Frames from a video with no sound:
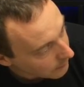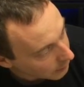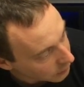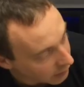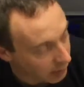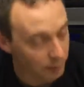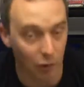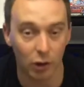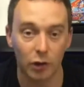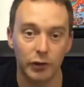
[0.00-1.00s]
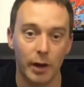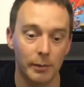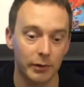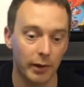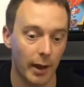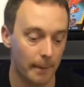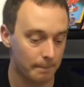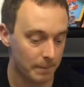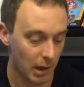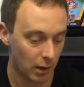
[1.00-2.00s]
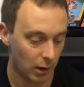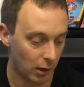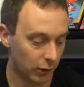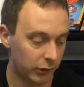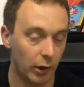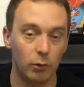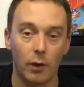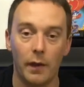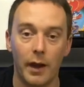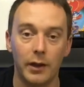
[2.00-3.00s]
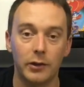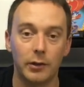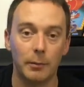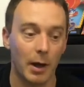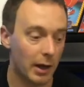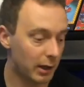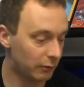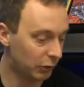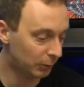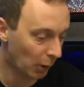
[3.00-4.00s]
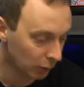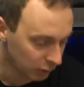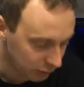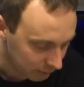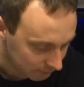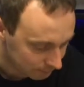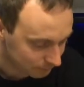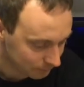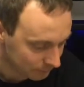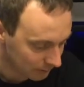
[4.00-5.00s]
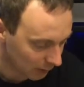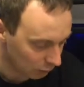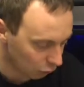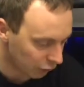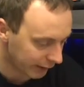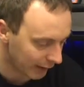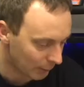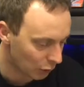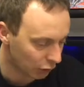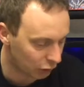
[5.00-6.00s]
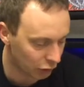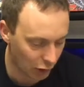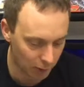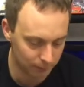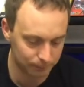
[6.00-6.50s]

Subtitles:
because I put a lot of time into that. So that is my response. Just try and get them all in shot,